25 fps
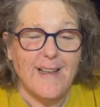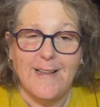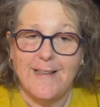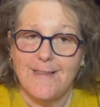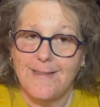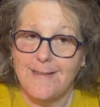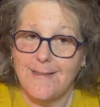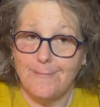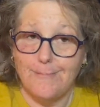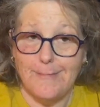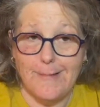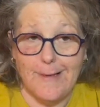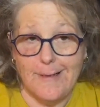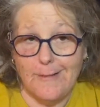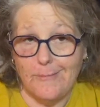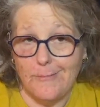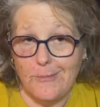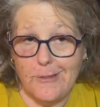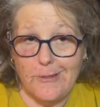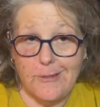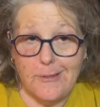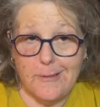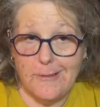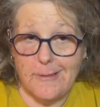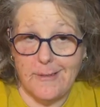Sometimes
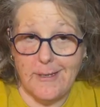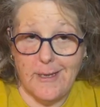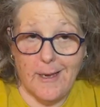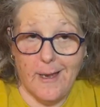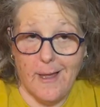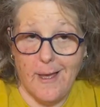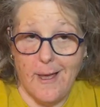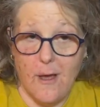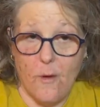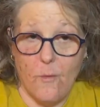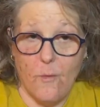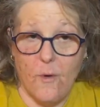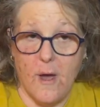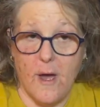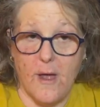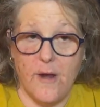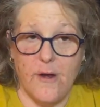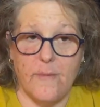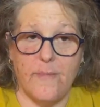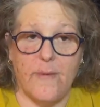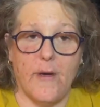you just need a hot water